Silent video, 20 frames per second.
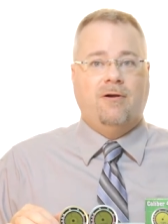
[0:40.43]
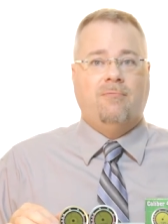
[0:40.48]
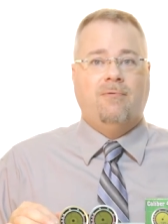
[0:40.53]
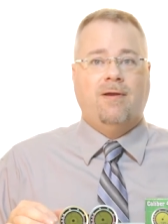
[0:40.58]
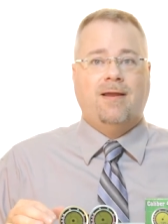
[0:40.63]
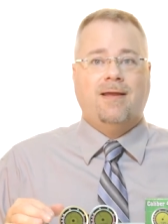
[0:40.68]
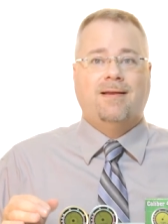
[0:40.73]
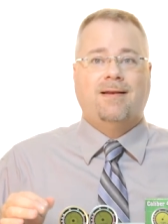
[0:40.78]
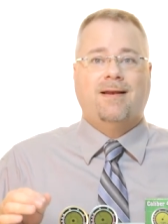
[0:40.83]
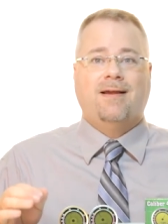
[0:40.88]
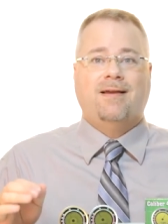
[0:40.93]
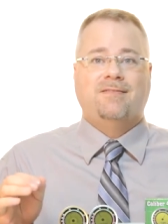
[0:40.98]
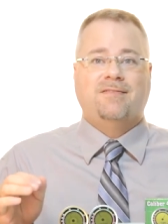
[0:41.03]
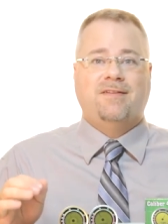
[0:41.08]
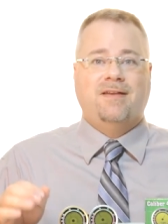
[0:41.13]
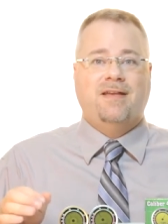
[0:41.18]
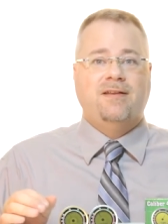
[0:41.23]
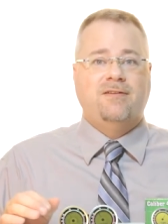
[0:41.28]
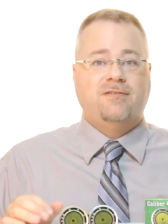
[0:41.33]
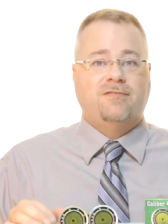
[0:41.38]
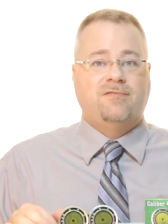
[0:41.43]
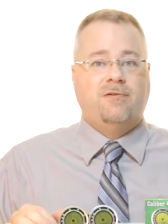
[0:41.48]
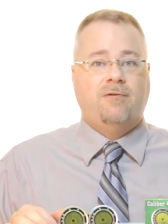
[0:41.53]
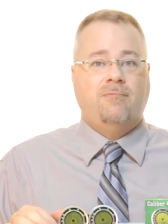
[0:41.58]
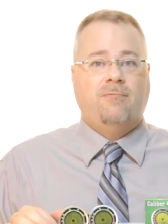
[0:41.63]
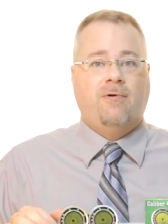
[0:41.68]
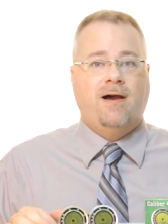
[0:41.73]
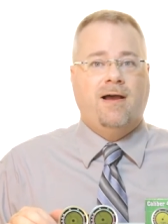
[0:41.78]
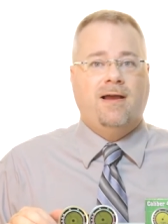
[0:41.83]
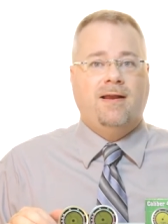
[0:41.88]
are recognized
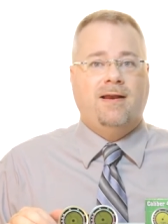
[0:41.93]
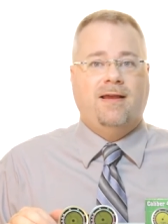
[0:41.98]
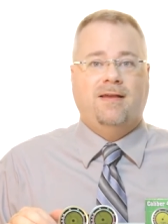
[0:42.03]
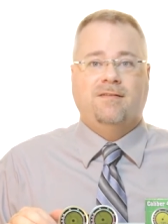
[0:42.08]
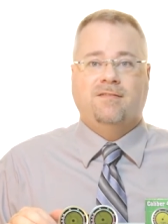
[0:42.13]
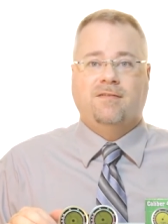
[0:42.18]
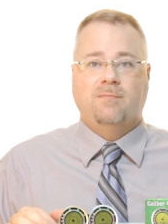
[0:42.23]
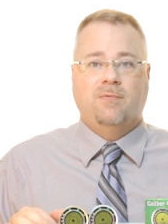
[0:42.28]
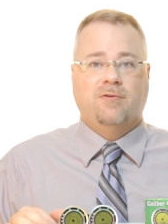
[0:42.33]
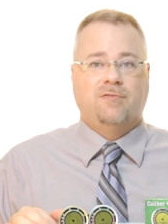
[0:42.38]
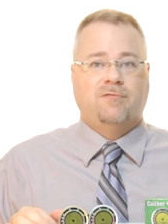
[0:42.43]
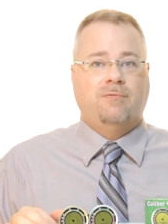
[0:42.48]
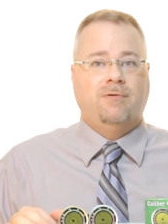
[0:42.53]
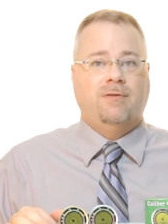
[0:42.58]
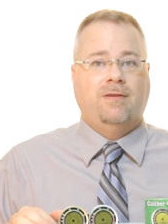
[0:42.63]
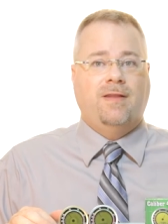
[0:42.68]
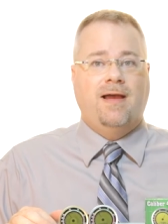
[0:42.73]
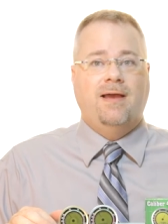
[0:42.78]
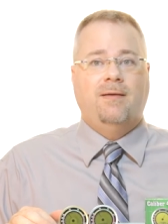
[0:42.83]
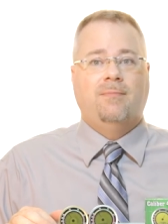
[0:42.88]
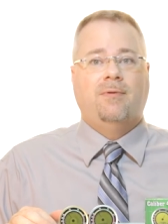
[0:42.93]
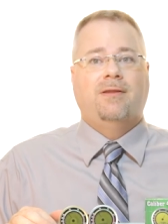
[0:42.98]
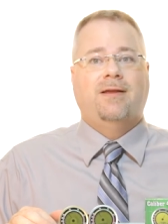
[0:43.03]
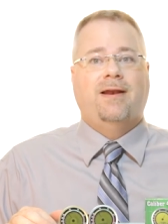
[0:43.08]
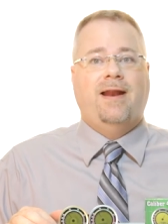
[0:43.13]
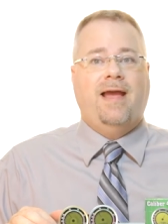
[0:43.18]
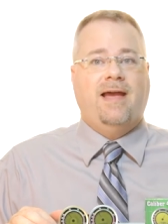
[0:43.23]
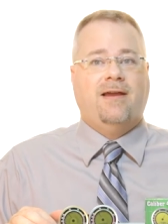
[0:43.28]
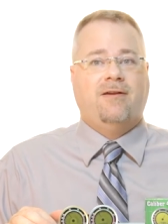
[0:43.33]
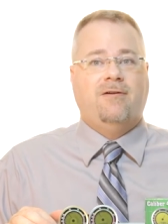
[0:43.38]
industry-wide as the most reliable
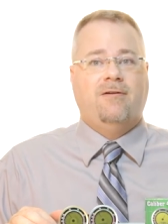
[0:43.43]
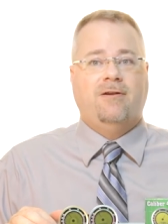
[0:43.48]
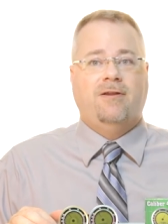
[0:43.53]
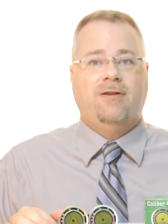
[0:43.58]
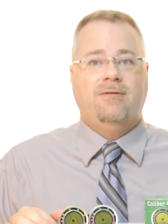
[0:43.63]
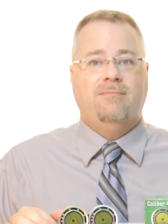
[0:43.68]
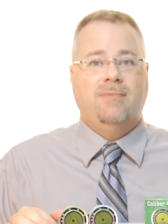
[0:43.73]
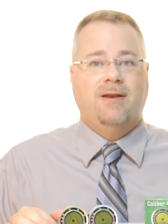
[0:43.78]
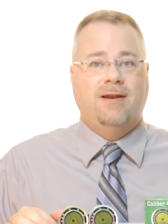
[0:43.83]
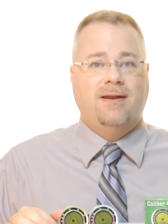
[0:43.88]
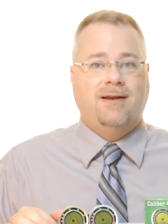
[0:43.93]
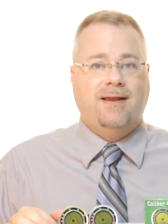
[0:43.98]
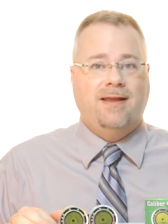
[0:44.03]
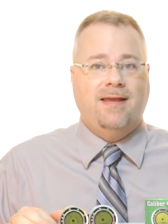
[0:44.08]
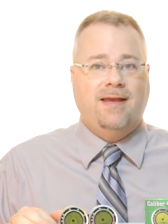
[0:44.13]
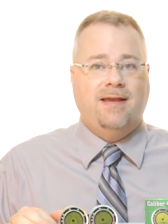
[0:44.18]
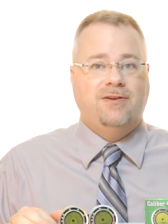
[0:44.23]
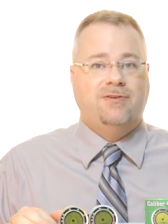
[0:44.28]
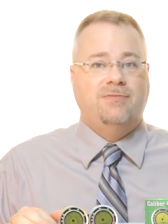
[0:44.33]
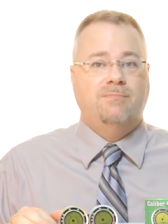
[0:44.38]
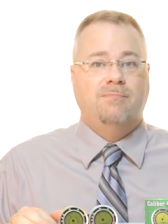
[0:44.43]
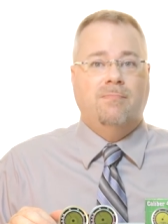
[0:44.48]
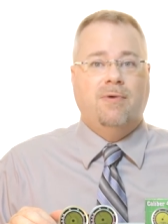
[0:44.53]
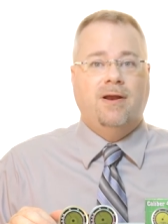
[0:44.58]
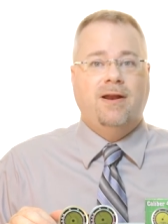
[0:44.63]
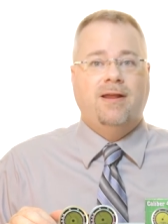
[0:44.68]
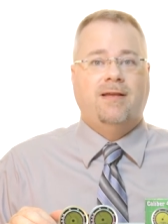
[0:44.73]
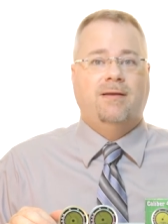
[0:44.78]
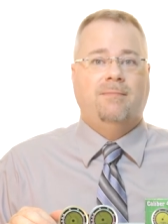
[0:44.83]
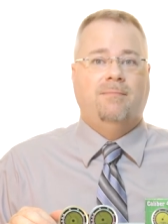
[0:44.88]
and accurate humidity gauge
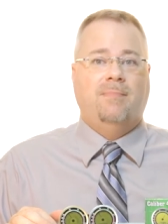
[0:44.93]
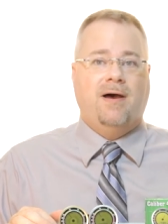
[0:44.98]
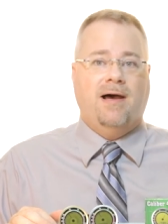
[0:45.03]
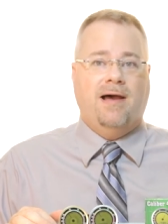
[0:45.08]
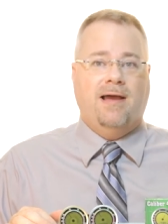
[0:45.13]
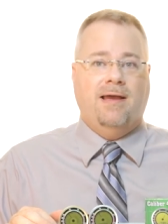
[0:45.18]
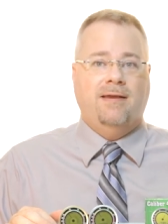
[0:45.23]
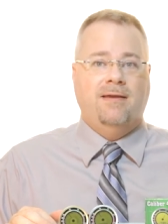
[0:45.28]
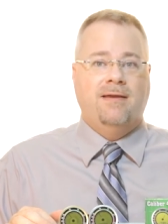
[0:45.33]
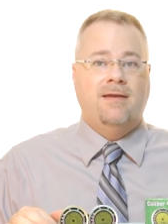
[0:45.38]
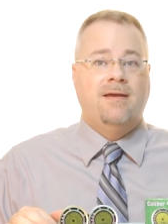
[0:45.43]
money can buy.